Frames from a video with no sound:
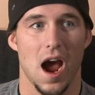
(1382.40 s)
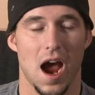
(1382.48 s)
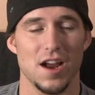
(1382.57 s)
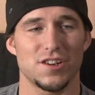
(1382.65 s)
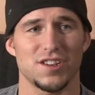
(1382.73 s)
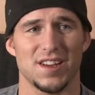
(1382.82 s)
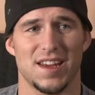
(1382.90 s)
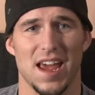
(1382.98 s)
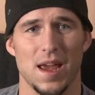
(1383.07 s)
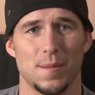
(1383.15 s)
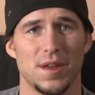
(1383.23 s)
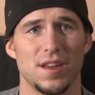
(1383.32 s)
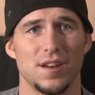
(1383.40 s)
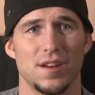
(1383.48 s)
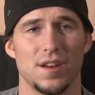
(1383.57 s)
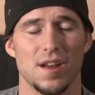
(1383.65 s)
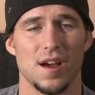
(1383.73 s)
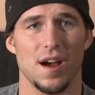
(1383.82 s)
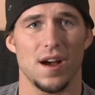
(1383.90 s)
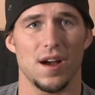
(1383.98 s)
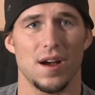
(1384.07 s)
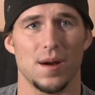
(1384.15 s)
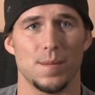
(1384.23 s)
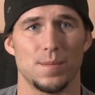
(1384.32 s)
actually came in
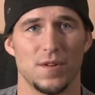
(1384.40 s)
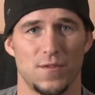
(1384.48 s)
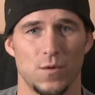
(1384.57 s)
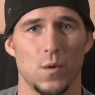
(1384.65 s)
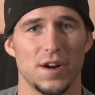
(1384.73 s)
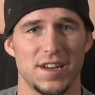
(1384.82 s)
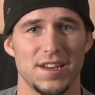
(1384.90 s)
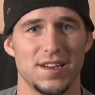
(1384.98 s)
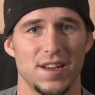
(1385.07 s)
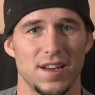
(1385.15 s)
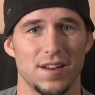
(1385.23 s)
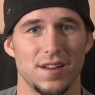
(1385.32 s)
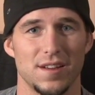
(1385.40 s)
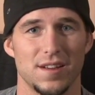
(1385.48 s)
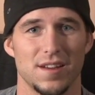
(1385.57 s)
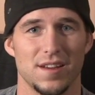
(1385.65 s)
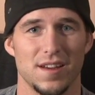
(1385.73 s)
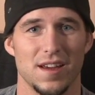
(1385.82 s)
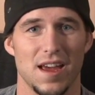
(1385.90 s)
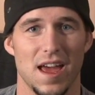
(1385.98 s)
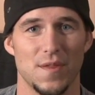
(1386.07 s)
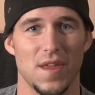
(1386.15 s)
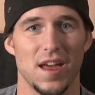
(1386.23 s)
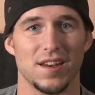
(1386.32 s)
before he did,
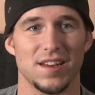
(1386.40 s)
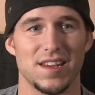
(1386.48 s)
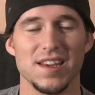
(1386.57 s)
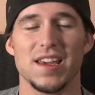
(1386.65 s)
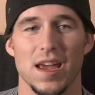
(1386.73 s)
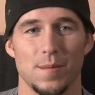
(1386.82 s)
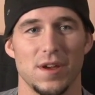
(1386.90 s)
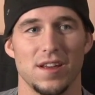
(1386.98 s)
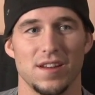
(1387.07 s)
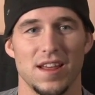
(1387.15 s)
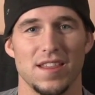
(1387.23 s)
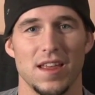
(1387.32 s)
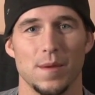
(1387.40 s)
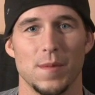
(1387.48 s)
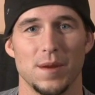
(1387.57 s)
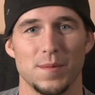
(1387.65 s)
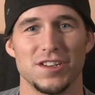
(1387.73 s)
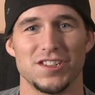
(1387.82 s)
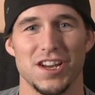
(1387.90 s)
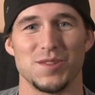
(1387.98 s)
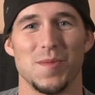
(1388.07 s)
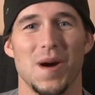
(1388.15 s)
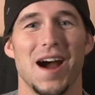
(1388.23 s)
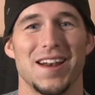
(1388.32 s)
and then he came in, and they made me
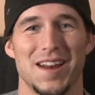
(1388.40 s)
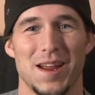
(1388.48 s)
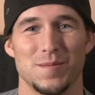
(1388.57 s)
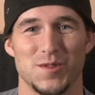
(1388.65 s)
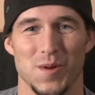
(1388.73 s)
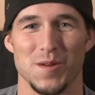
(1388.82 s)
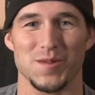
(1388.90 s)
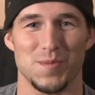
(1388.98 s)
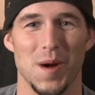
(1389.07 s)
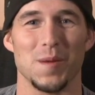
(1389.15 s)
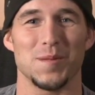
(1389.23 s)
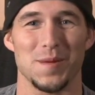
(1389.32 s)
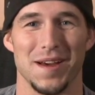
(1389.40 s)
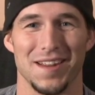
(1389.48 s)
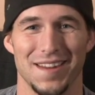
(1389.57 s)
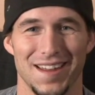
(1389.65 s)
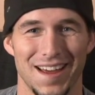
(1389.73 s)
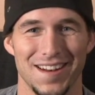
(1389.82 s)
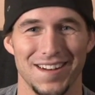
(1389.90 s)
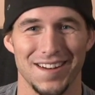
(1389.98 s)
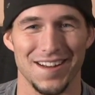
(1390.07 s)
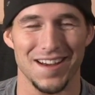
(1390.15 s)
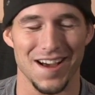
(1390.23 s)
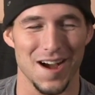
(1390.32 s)
change my name, so I was bummed about that.
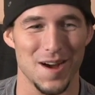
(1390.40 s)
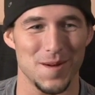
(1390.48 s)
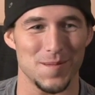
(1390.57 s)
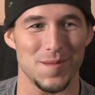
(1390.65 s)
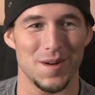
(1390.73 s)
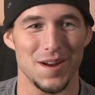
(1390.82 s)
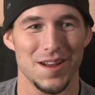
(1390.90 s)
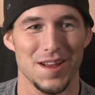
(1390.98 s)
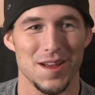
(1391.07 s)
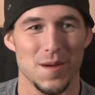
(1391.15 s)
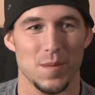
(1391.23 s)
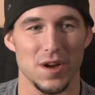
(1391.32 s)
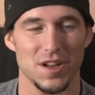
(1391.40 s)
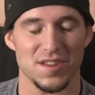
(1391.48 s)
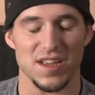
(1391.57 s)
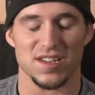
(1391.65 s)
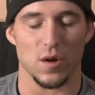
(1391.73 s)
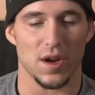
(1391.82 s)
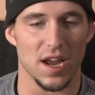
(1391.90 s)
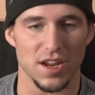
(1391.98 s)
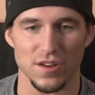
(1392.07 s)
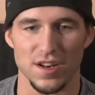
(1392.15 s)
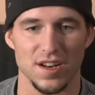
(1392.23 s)
But they said, okay, you